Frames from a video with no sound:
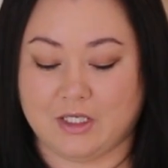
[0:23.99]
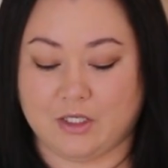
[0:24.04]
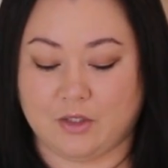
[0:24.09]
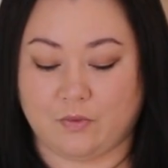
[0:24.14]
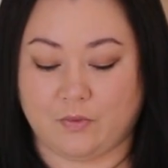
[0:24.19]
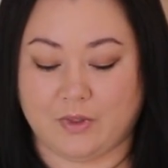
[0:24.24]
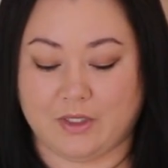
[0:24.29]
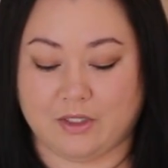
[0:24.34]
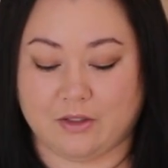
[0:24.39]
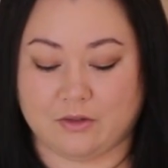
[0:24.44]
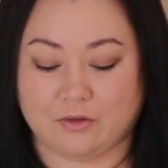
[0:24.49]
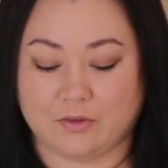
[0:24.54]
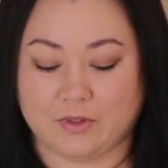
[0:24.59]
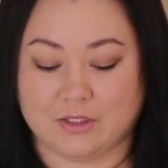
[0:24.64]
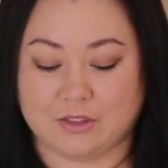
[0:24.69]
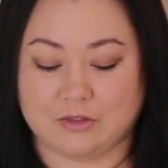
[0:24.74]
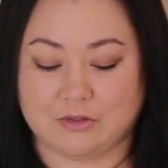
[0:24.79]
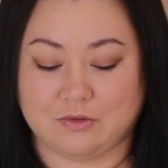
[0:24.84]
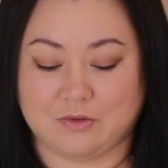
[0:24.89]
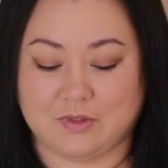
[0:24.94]
We are
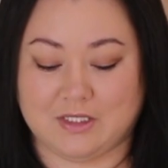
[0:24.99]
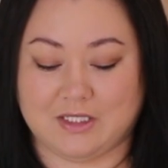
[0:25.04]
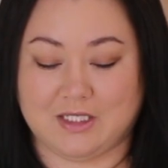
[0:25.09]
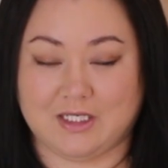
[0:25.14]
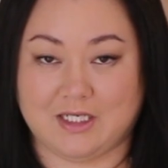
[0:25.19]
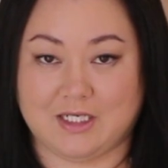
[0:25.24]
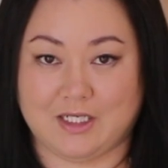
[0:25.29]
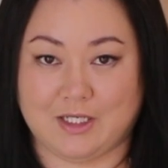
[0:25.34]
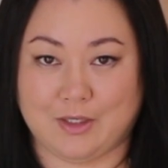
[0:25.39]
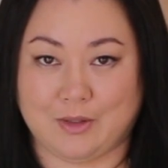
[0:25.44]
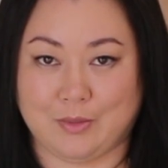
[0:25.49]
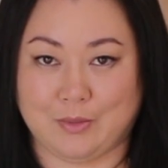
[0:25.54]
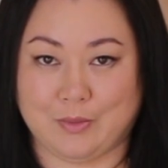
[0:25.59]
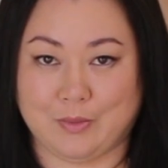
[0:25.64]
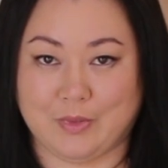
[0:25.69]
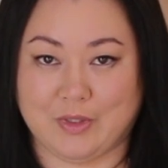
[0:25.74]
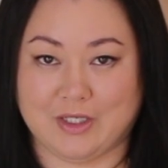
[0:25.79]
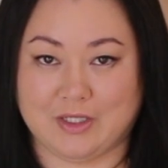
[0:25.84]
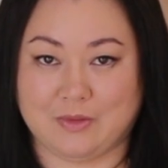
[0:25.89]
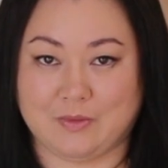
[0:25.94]
going to need
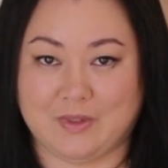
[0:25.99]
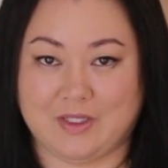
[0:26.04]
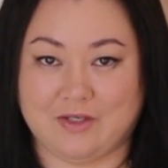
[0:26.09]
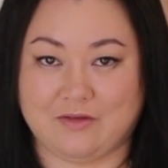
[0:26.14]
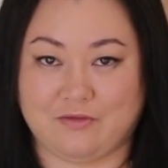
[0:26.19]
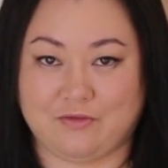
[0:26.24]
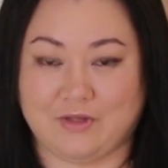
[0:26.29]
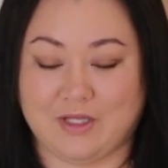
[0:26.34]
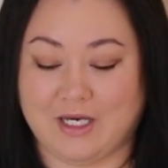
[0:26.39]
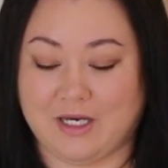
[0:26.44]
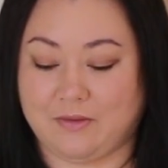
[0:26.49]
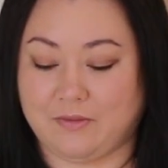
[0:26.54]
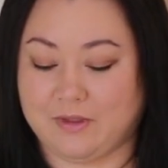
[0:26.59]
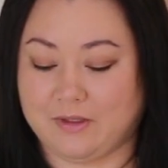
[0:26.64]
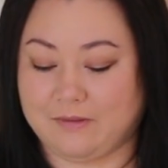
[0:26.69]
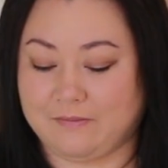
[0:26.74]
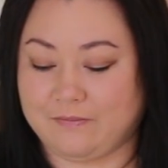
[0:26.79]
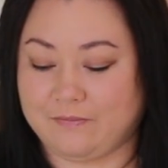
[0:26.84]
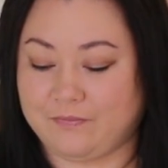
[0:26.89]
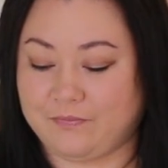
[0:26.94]
buckwheat
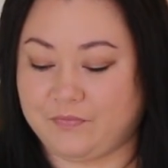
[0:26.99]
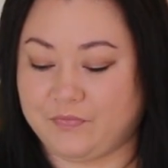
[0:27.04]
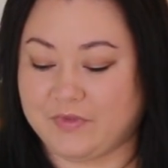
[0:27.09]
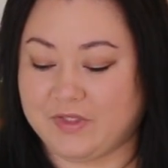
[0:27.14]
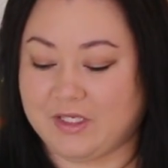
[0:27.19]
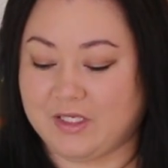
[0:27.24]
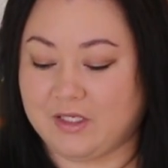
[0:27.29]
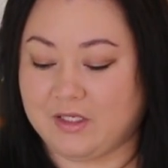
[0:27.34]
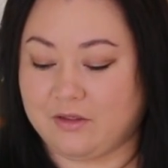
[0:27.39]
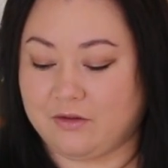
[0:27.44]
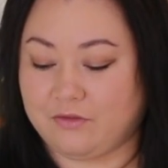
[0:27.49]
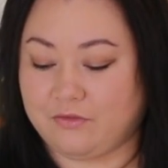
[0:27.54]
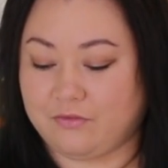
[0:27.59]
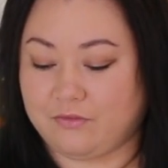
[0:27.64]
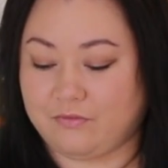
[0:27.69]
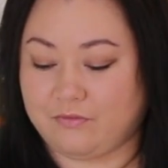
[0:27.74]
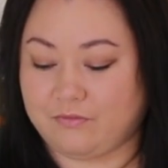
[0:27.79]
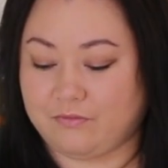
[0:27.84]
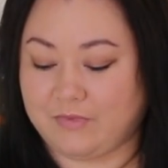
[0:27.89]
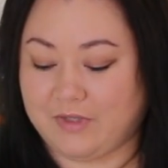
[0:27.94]
flour,
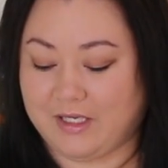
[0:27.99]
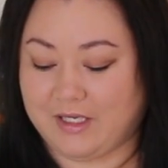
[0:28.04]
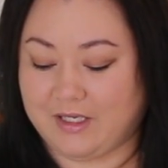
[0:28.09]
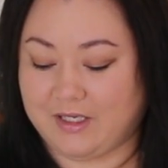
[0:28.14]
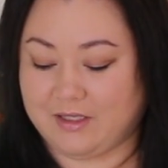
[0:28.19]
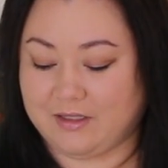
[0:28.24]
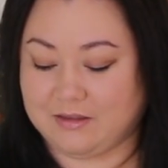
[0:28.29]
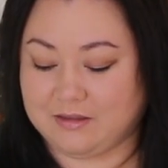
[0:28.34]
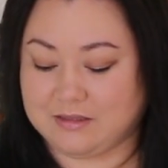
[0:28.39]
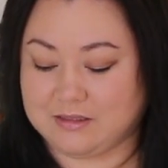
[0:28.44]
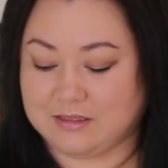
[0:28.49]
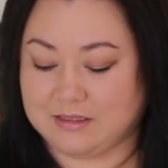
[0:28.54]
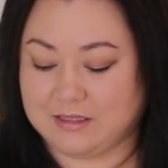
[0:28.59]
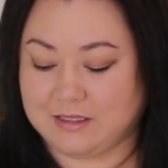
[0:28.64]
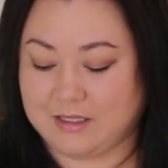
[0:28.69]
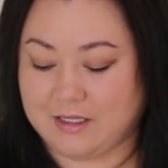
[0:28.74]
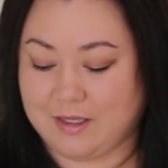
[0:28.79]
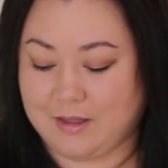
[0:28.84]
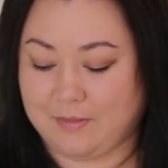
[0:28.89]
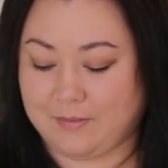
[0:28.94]
eggs,
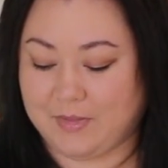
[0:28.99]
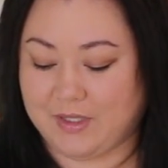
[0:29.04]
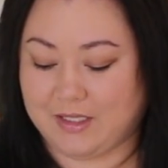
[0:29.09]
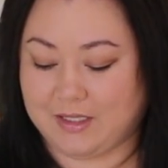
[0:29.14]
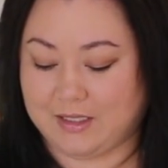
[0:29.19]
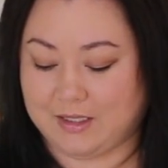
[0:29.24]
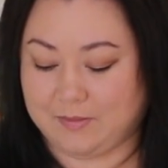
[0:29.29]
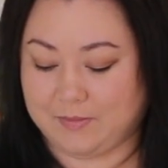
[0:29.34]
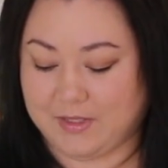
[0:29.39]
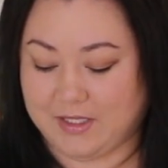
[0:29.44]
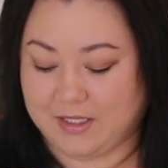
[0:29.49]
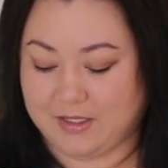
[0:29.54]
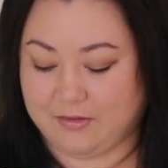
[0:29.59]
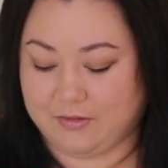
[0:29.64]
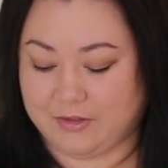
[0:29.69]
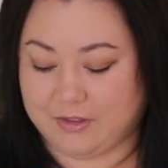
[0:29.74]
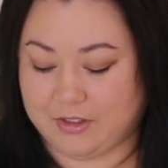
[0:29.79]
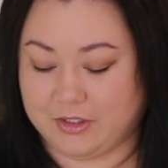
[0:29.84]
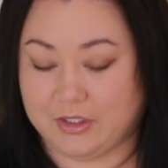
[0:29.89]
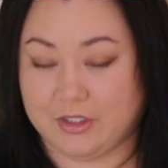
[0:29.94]
baking
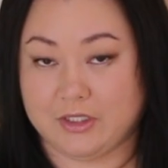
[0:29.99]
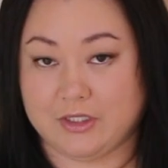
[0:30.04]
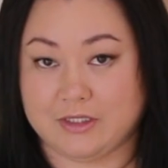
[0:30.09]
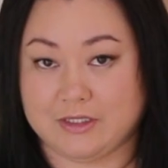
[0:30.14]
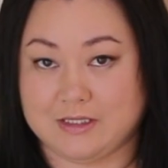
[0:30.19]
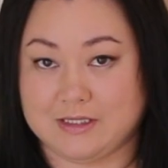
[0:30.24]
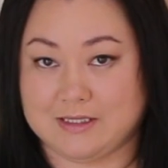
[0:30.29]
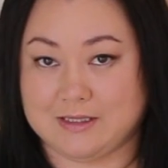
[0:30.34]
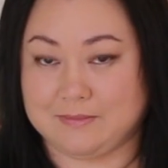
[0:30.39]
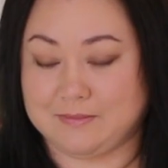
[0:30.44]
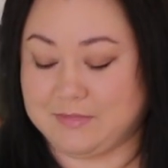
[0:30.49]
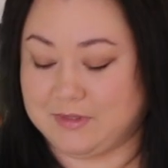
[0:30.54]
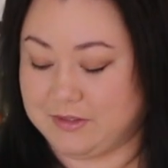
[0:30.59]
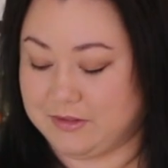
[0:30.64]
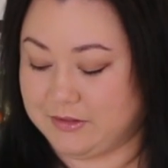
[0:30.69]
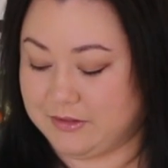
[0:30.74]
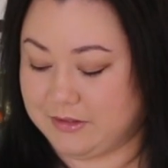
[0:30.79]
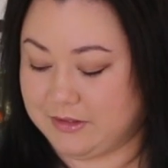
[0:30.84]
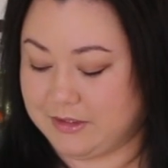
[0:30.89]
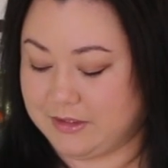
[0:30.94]
powder, some
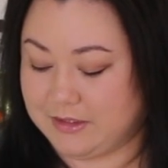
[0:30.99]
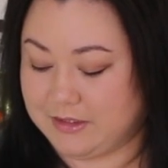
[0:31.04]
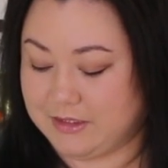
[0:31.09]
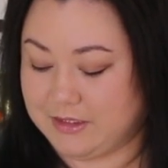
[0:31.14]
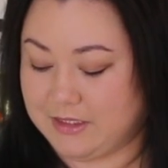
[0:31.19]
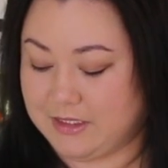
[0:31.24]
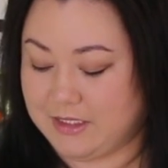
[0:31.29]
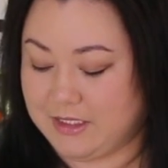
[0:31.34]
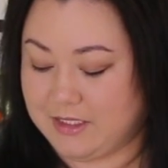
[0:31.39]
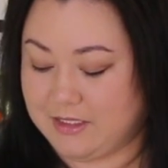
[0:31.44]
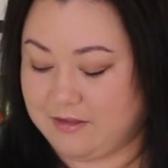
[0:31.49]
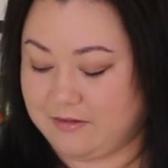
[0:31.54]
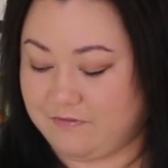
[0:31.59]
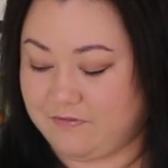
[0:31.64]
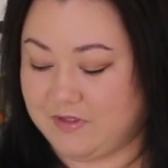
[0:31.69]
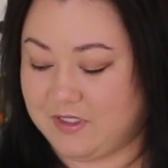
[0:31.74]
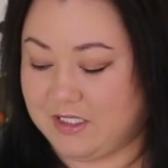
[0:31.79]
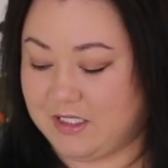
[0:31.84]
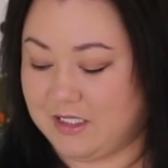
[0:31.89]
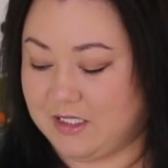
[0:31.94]
milk,
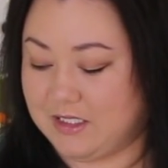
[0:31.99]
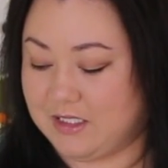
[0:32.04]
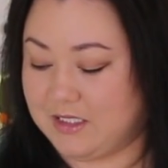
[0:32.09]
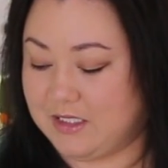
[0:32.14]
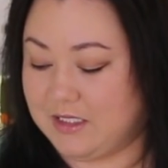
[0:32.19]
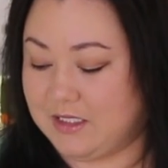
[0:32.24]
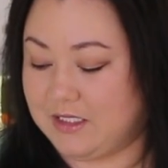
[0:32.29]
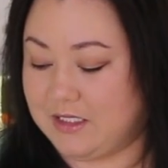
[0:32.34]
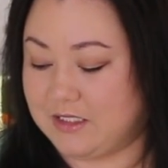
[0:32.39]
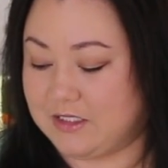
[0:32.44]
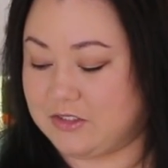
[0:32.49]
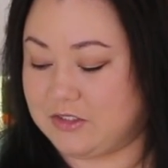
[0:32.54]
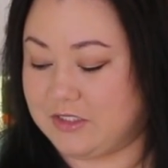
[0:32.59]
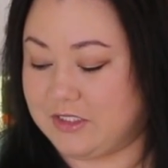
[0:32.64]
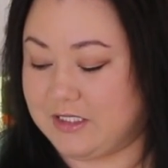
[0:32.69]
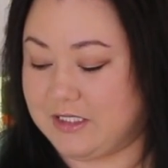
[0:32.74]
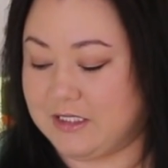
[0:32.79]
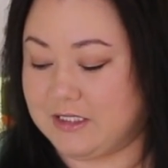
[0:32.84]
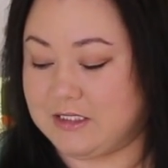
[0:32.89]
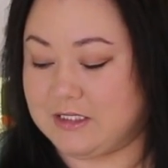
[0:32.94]
vanilla
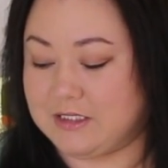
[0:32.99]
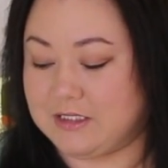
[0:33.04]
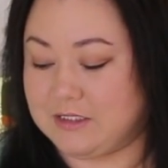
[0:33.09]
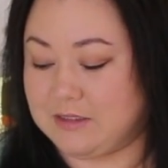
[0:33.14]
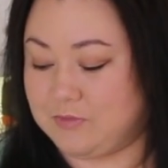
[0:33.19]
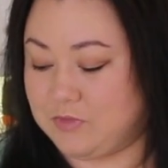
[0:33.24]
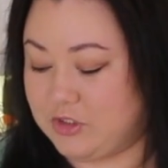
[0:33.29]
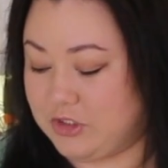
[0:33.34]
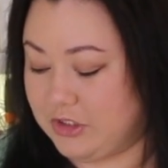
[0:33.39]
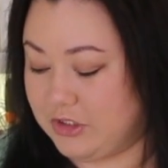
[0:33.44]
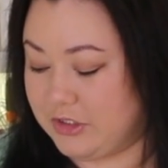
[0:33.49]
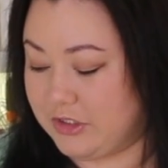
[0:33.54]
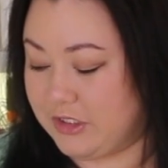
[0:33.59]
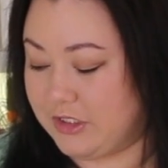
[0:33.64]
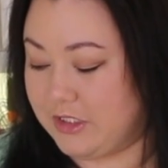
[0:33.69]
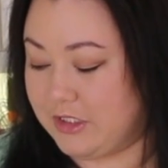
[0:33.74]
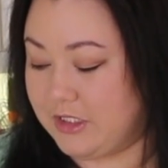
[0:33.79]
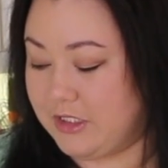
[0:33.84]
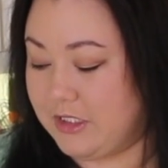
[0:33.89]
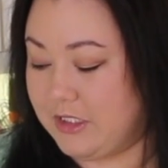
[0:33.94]
extract, some
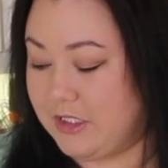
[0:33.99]
sugar,